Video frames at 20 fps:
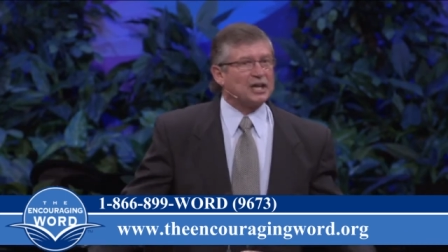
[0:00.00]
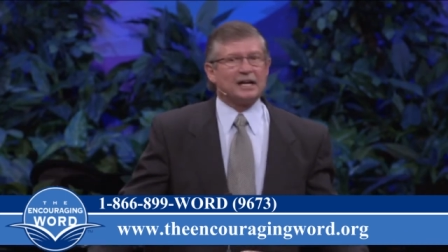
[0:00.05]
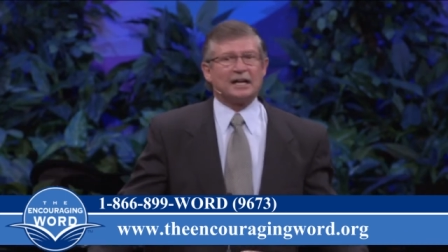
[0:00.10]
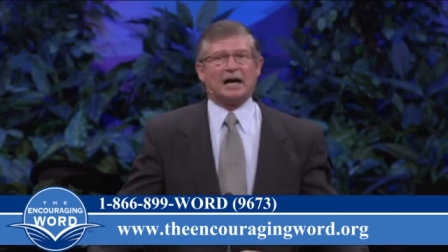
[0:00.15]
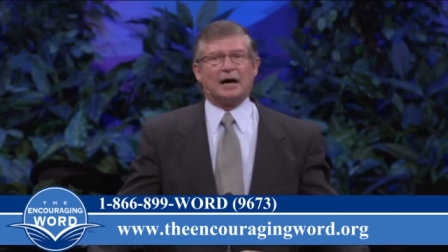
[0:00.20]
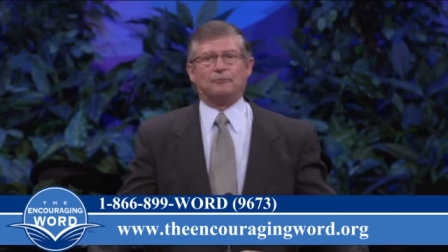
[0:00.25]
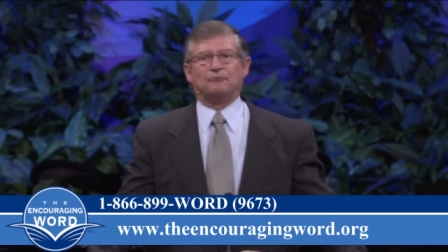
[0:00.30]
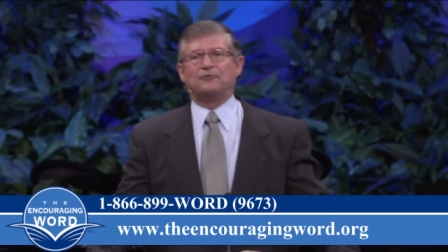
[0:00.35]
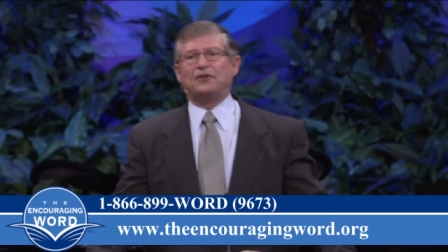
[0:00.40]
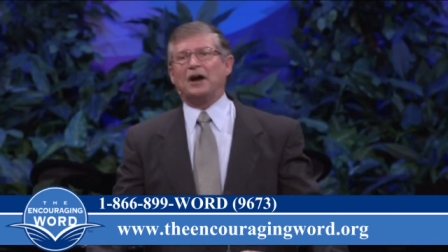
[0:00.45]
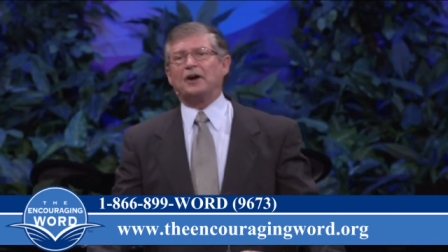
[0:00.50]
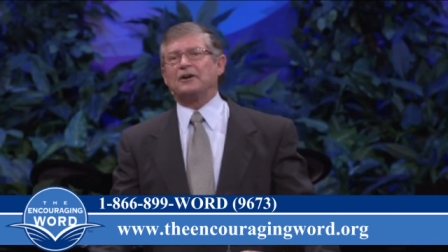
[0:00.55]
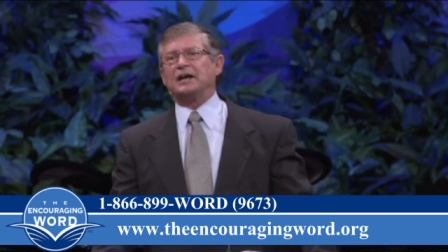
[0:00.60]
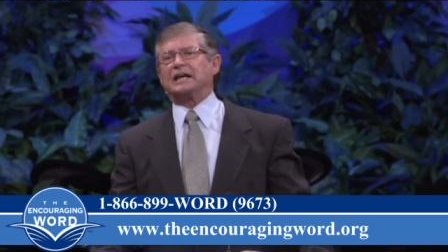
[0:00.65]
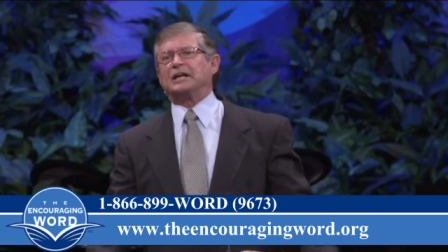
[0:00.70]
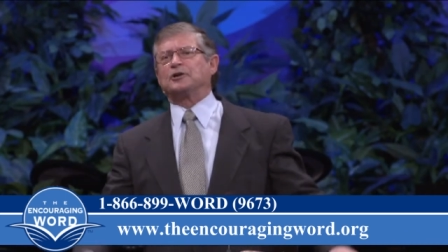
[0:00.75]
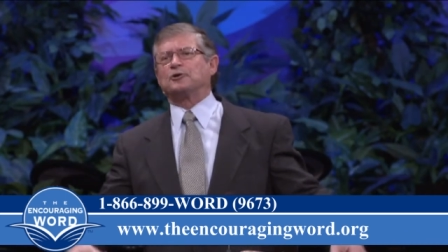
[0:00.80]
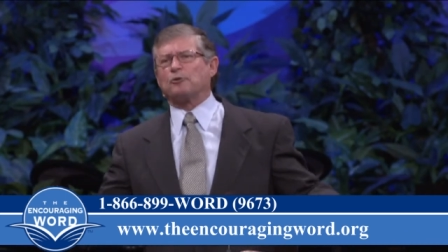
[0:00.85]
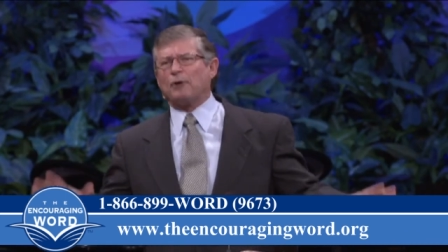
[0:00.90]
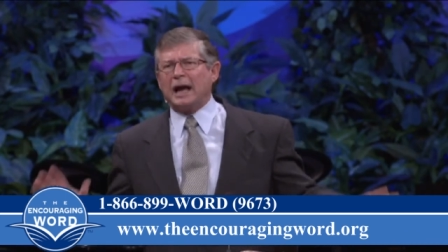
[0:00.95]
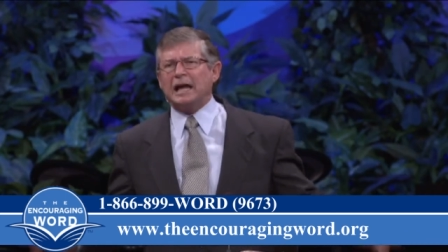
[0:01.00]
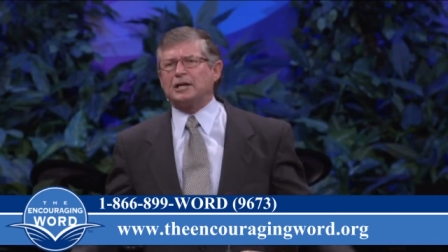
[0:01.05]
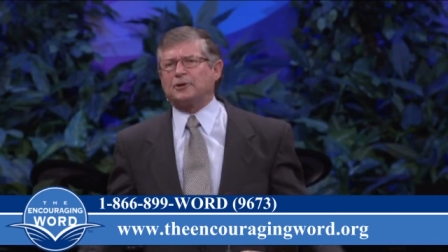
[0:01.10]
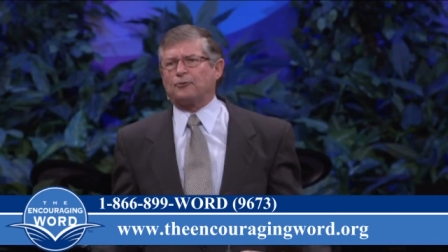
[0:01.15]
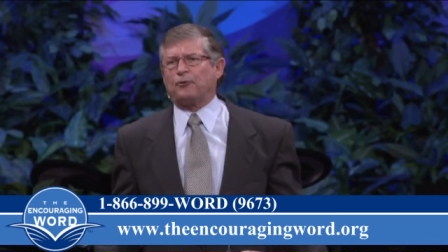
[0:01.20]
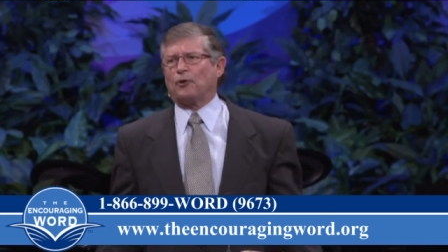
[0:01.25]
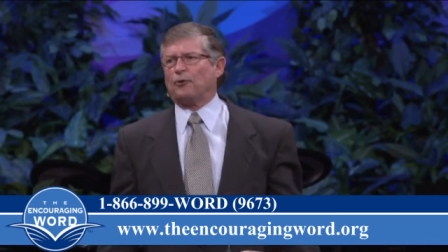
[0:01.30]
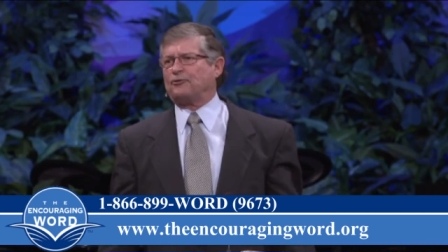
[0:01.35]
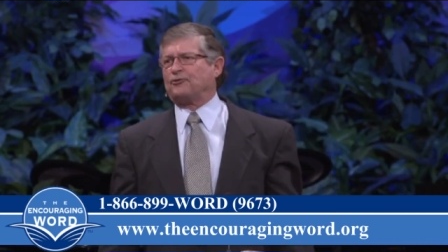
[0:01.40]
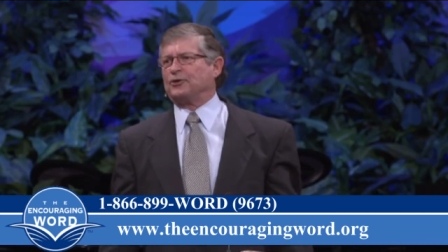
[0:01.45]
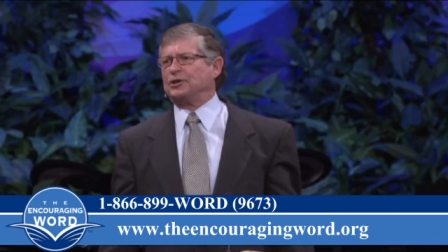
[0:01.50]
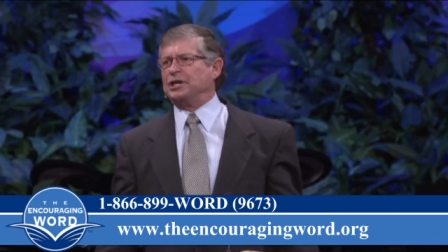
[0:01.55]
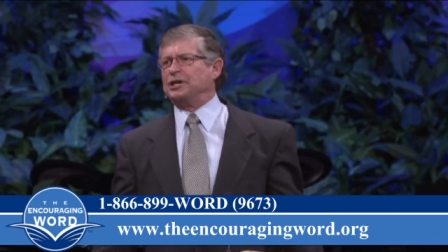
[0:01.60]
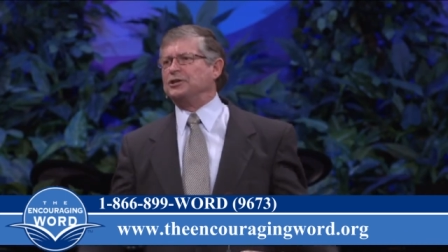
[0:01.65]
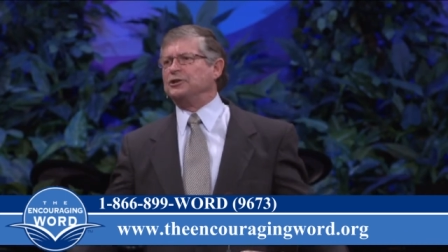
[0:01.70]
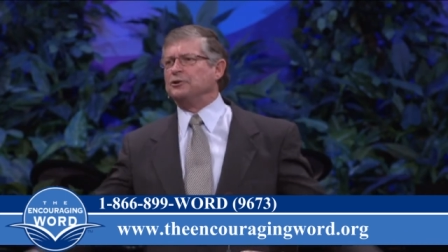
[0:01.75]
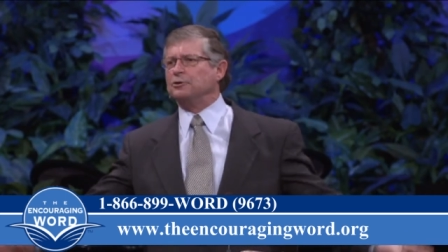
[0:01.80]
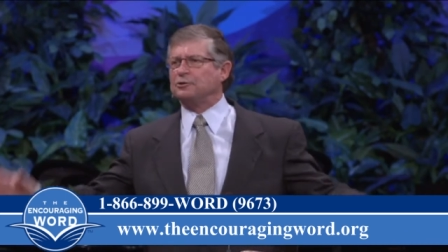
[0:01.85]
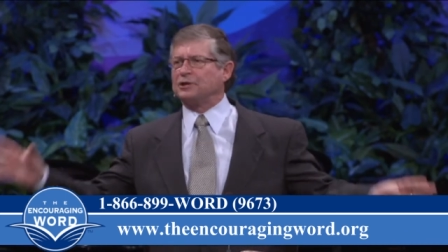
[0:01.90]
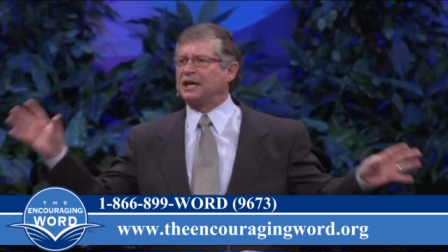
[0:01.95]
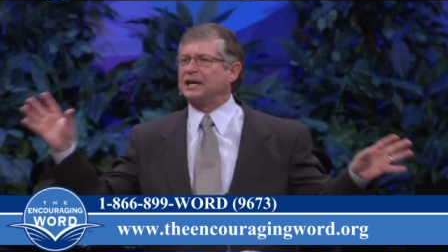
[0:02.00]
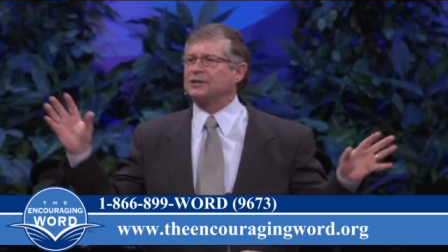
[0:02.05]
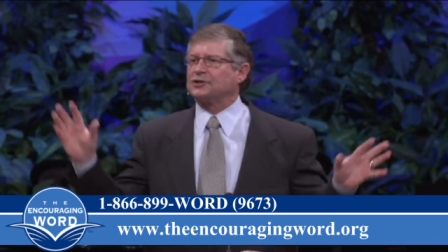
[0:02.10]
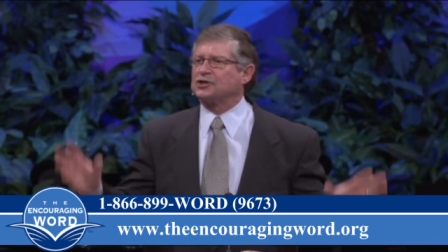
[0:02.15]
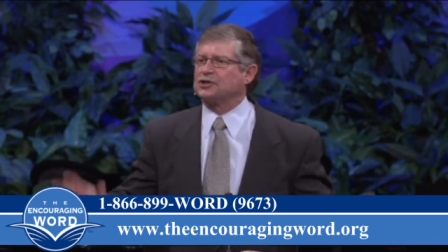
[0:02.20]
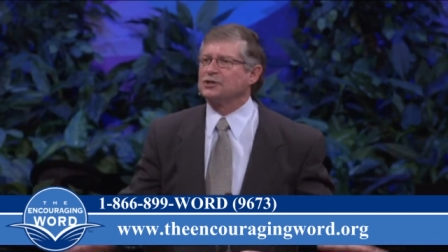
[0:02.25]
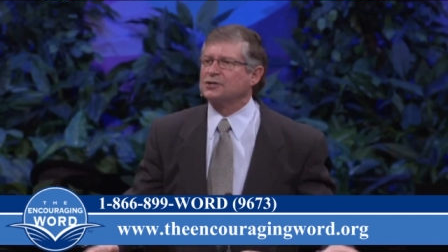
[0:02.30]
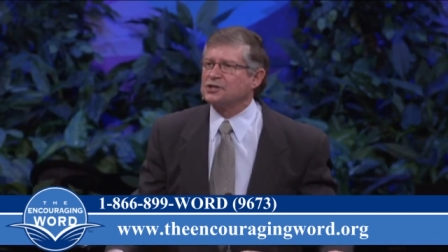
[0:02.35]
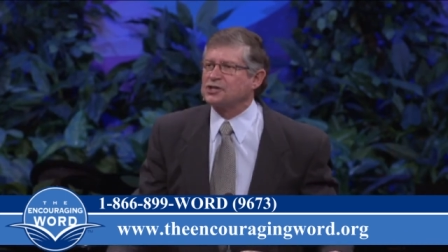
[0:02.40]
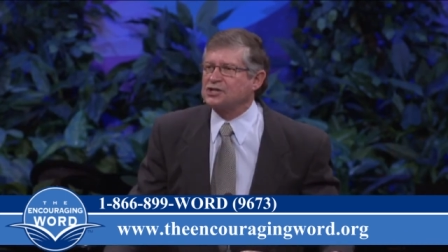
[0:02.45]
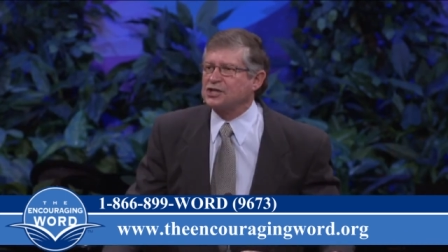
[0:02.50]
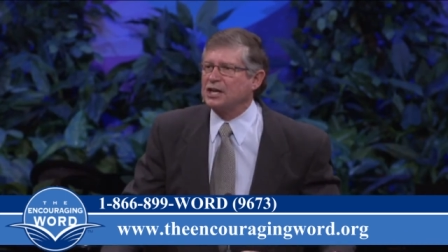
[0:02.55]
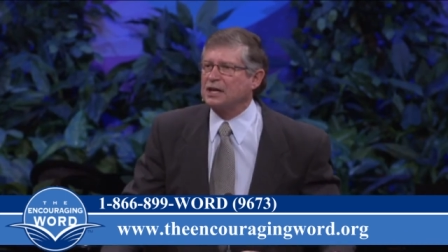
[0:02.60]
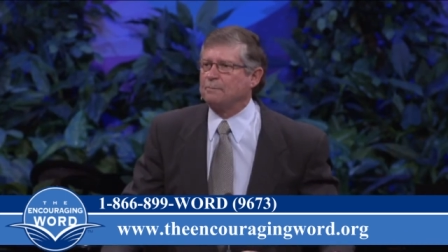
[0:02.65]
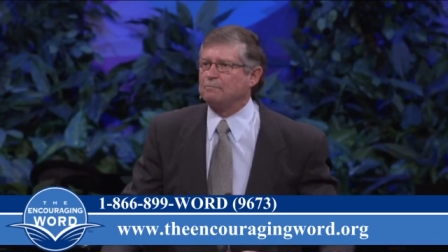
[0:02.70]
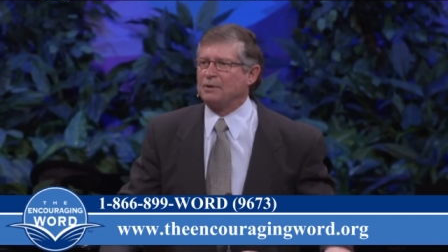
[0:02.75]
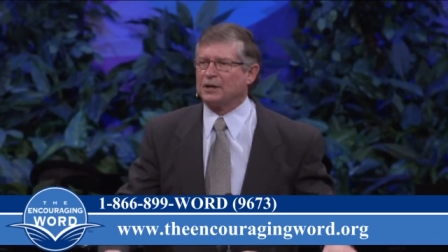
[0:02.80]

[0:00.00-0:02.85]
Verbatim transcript: and I'm very grateful for the new kitchen sink.